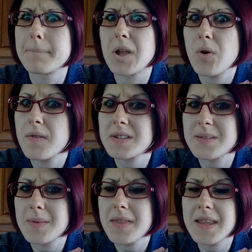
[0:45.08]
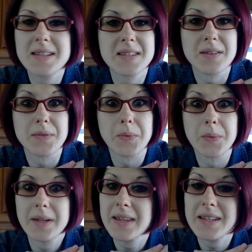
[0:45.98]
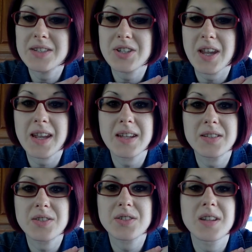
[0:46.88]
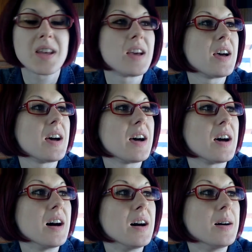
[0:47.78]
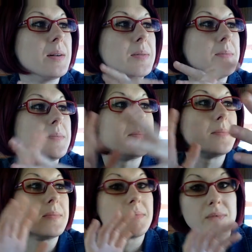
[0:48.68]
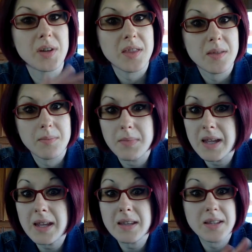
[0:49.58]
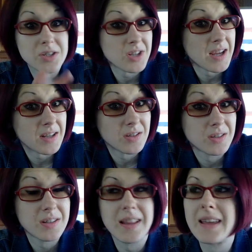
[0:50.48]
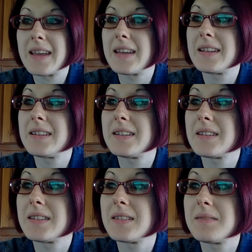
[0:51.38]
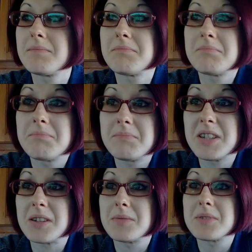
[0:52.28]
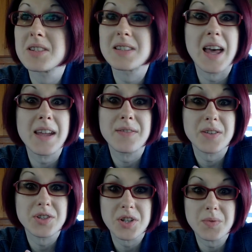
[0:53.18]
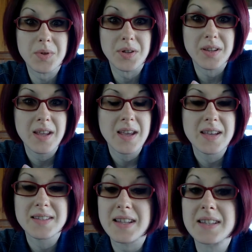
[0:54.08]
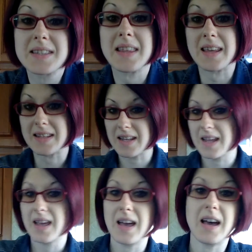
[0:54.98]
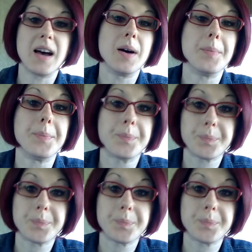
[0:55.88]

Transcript: go over some of the things that have really changed uh, with me and the channel, and you know, just life in general since then. Um,